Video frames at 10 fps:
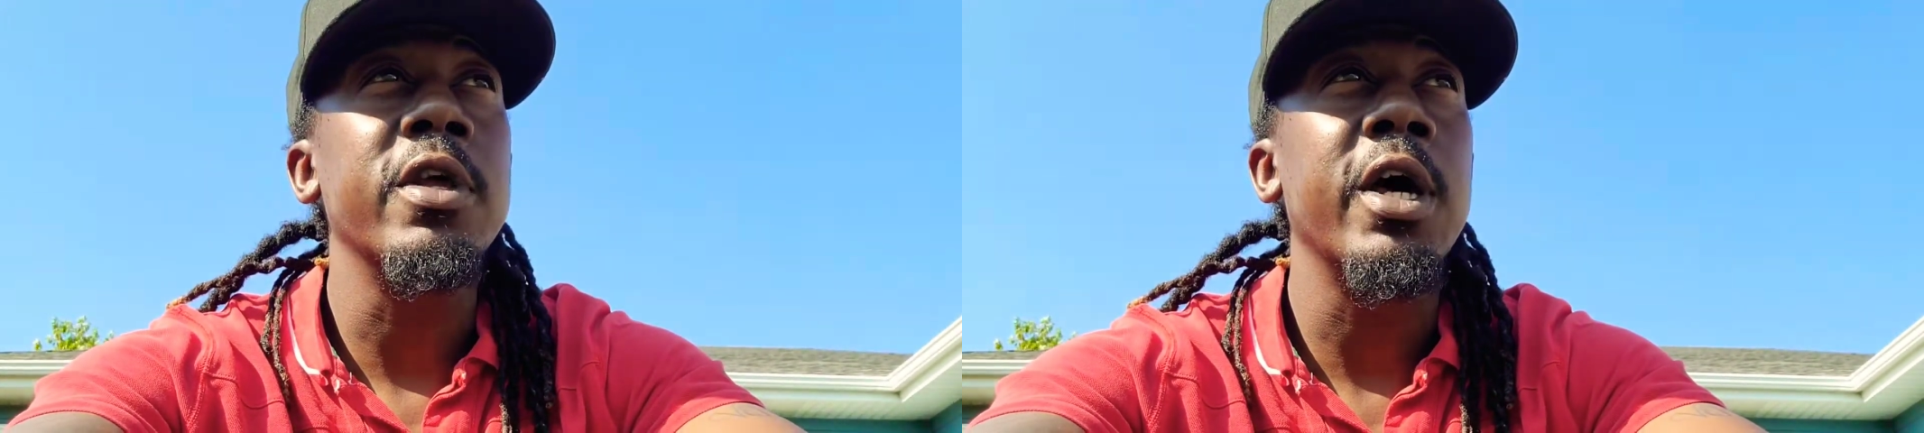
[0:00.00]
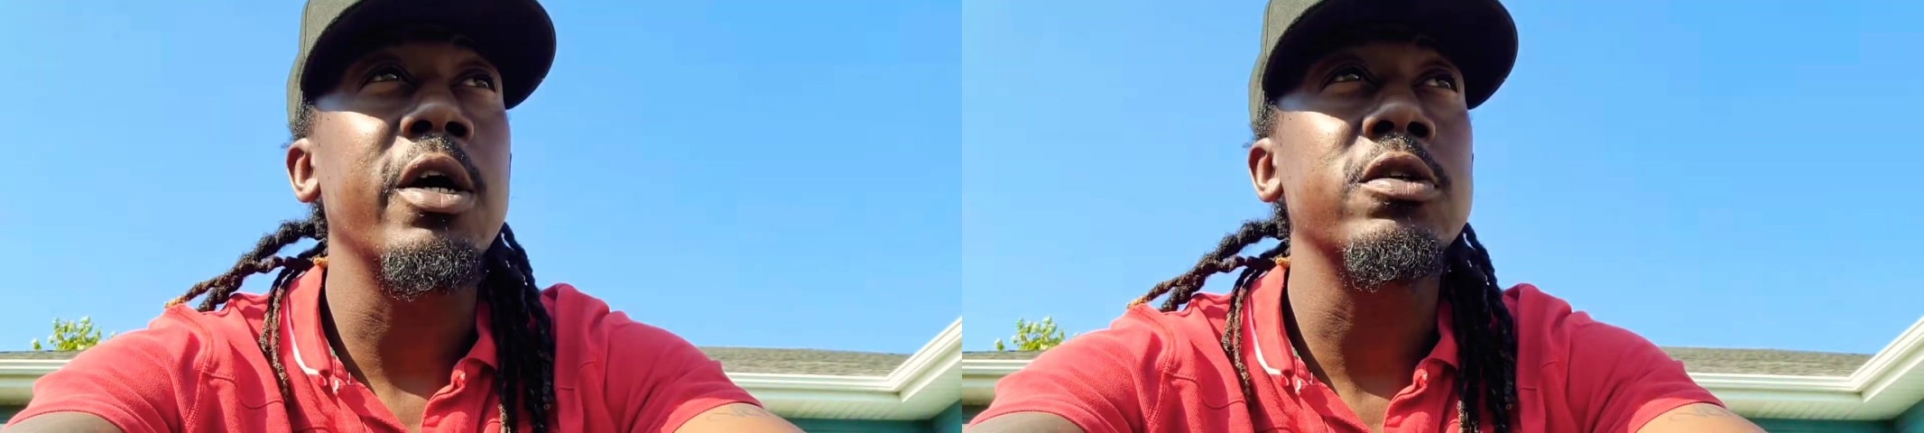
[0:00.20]

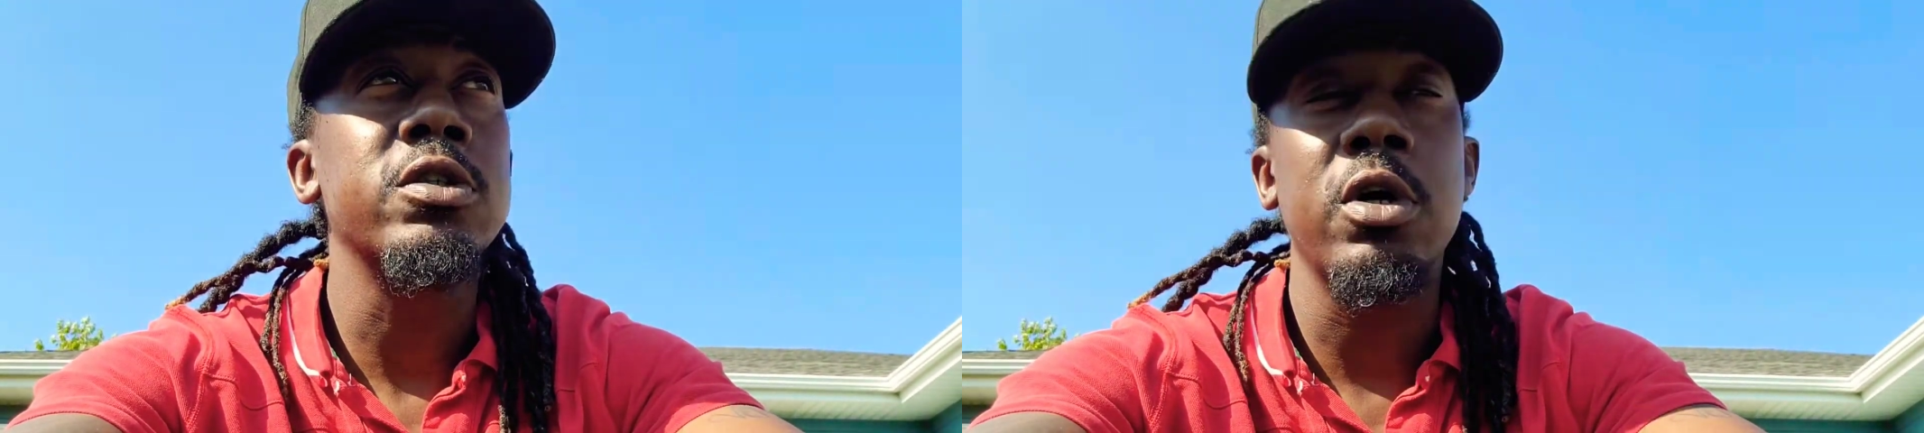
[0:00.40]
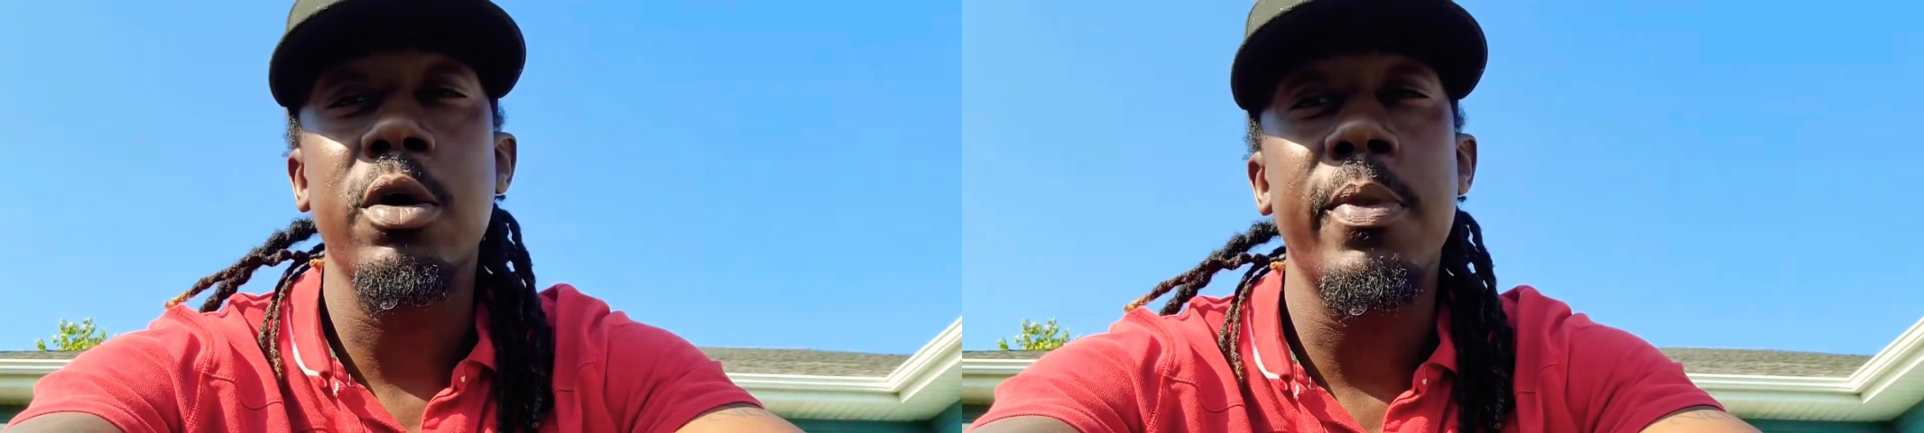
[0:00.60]
house
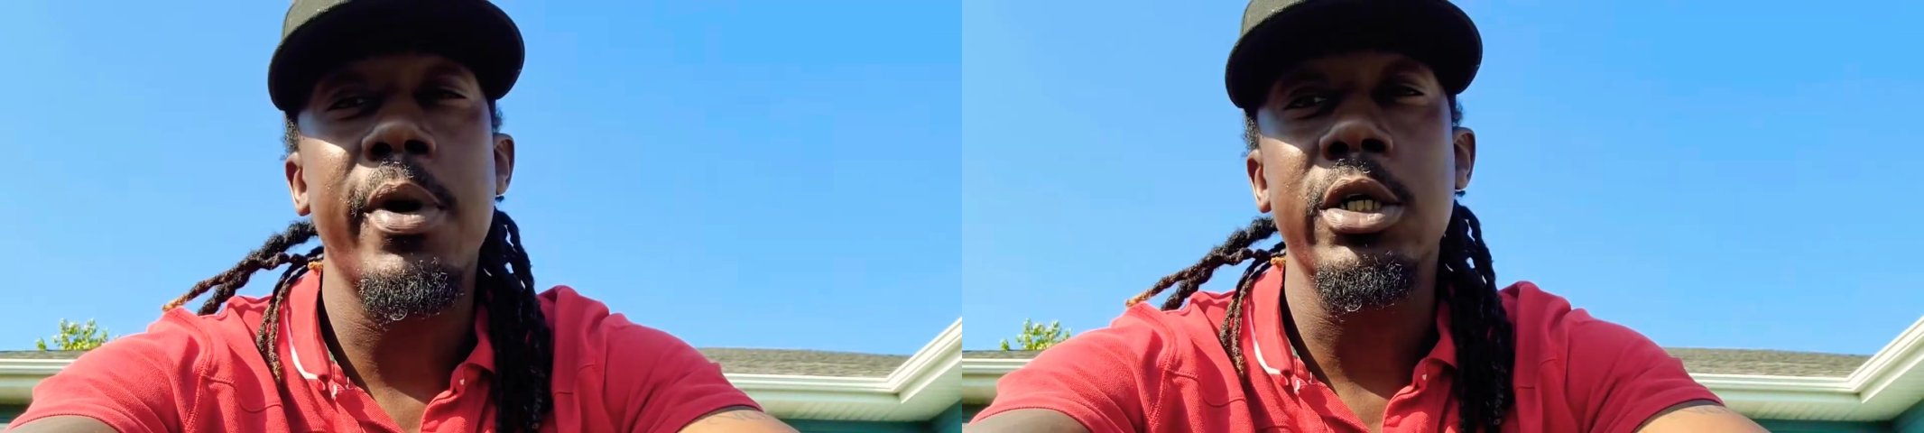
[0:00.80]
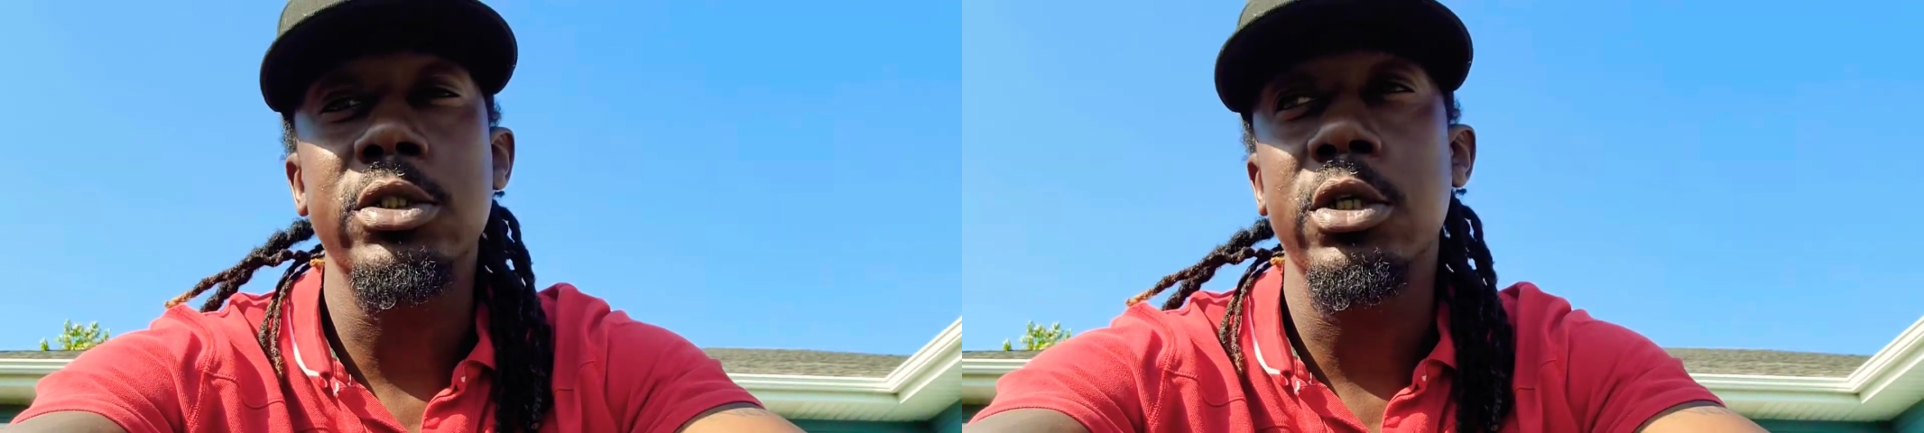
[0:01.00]
all by
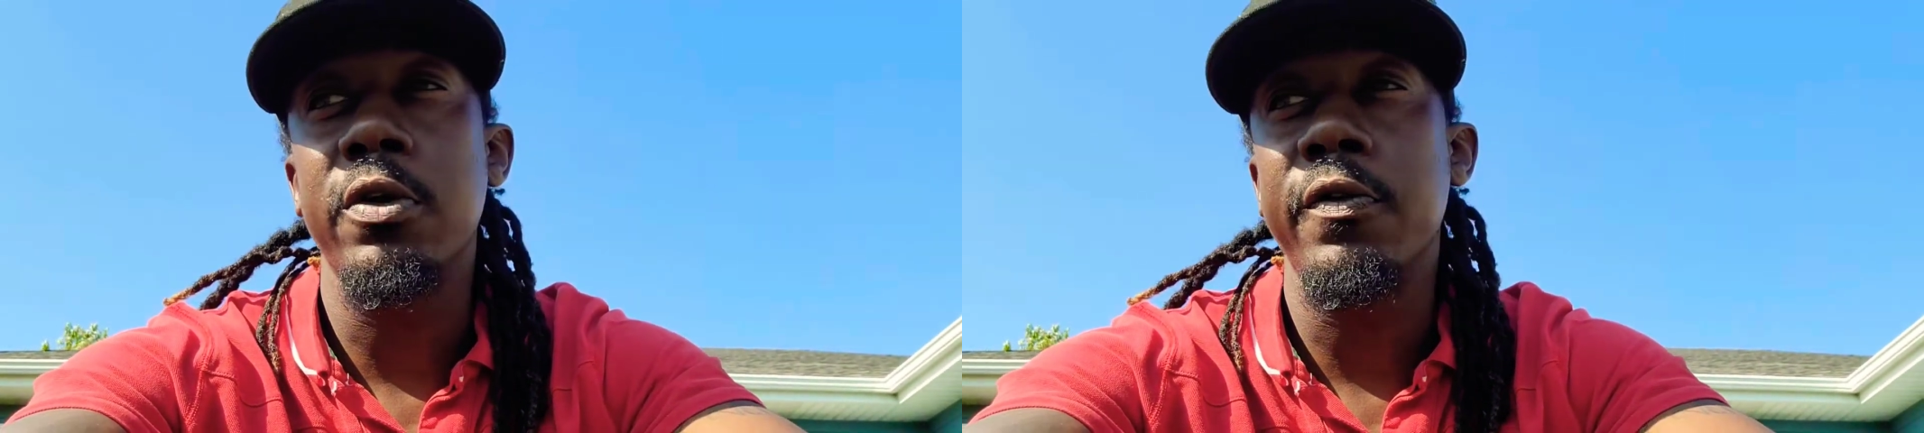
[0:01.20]
herself,